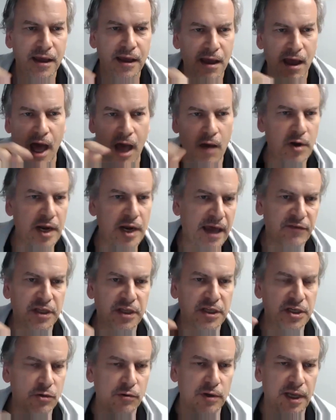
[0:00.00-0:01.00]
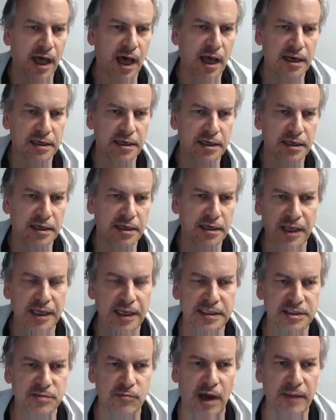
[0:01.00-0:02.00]
I would have to do a lot of typing
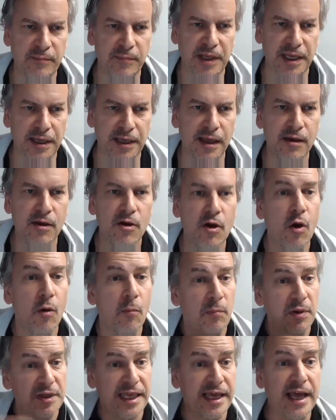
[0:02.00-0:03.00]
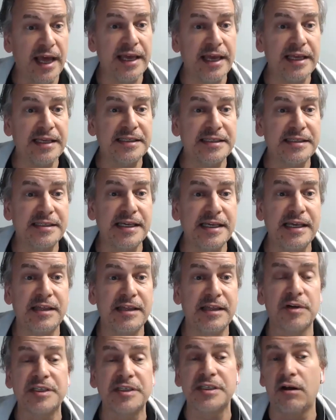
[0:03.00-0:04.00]
and swiping. But then I could see the
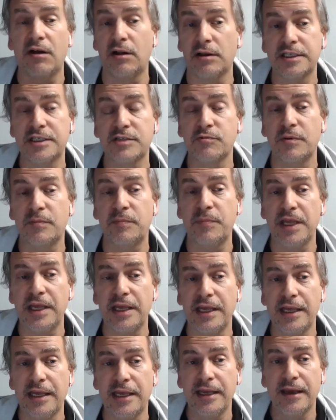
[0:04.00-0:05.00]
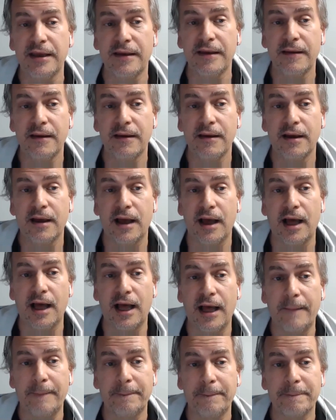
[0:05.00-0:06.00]
results would be
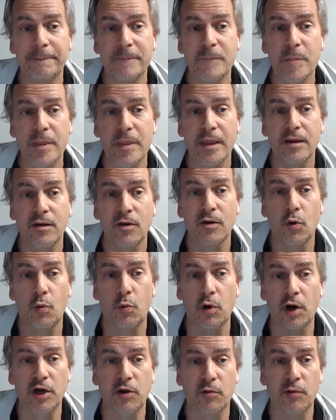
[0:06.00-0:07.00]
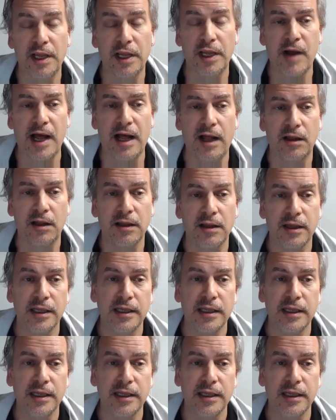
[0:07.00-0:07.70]
work really well.